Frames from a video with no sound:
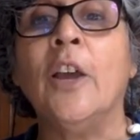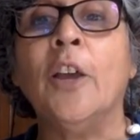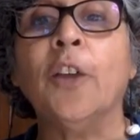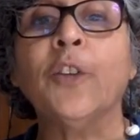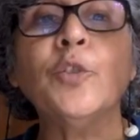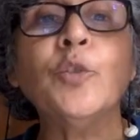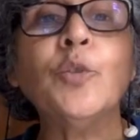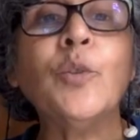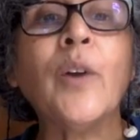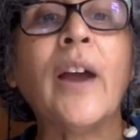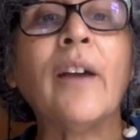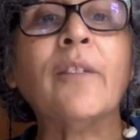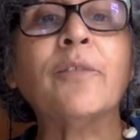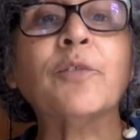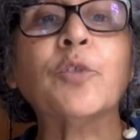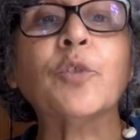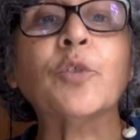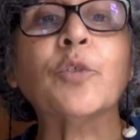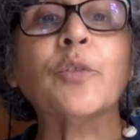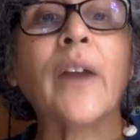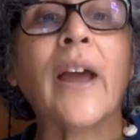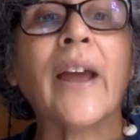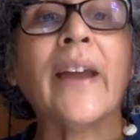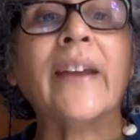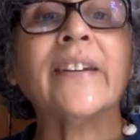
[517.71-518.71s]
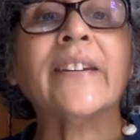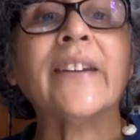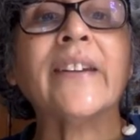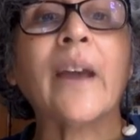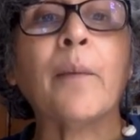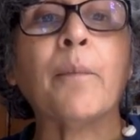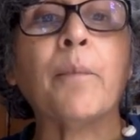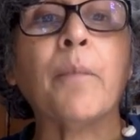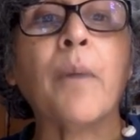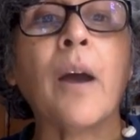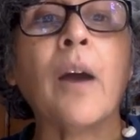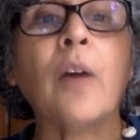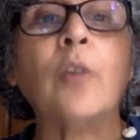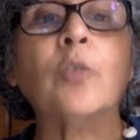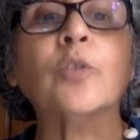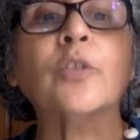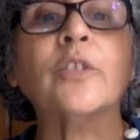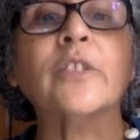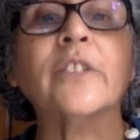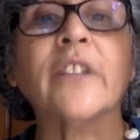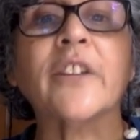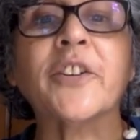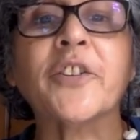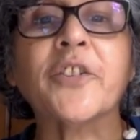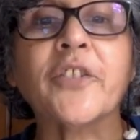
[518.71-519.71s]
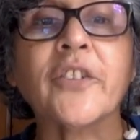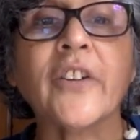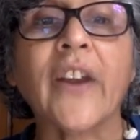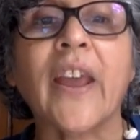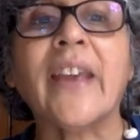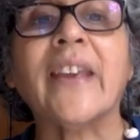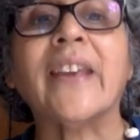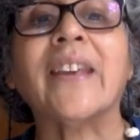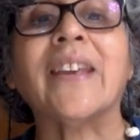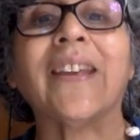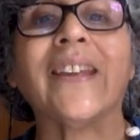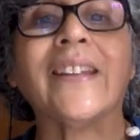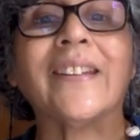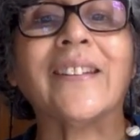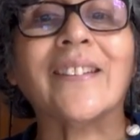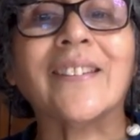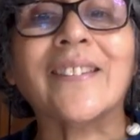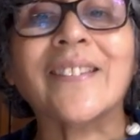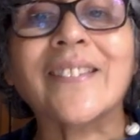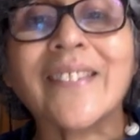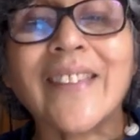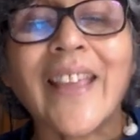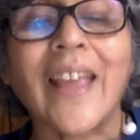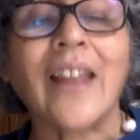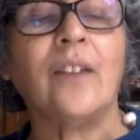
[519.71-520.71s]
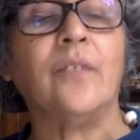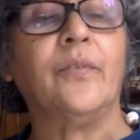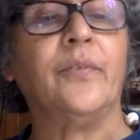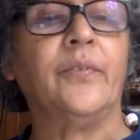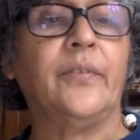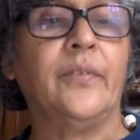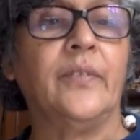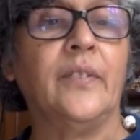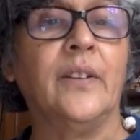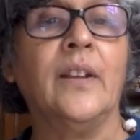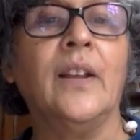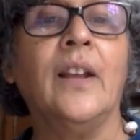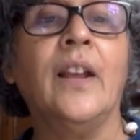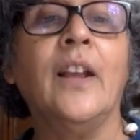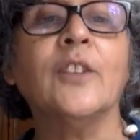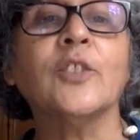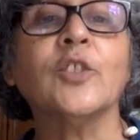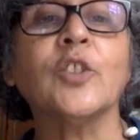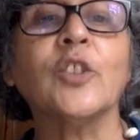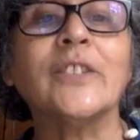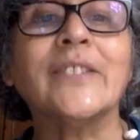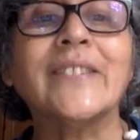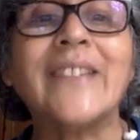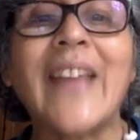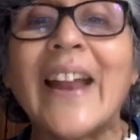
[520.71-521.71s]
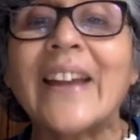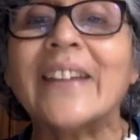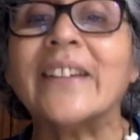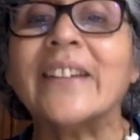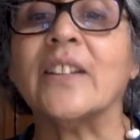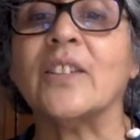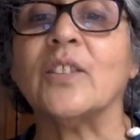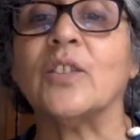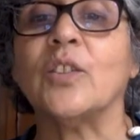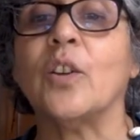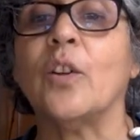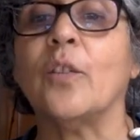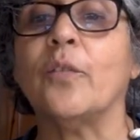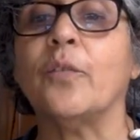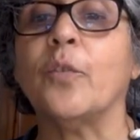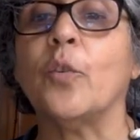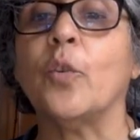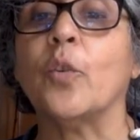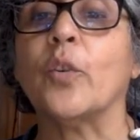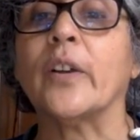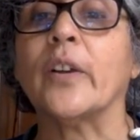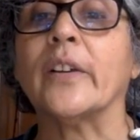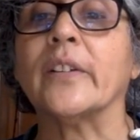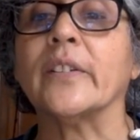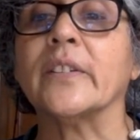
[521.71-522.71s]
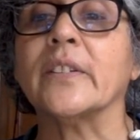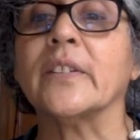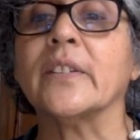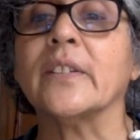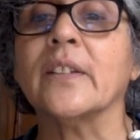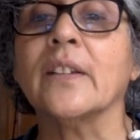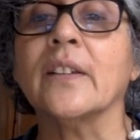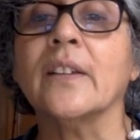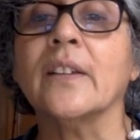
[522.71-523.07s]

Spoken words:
You have to write about the trek itself. So that is your focus.